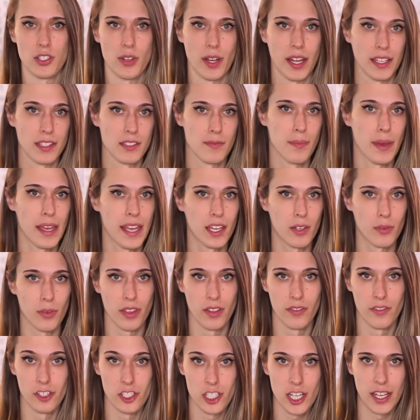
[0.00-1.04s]
a trans man
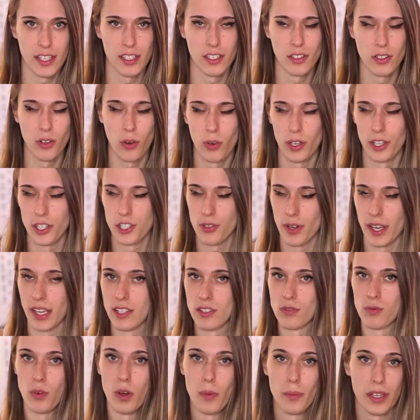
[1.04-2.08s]
with a vagina or a
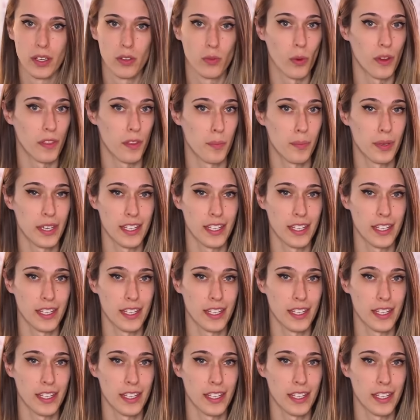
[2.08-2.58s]
trans woman with a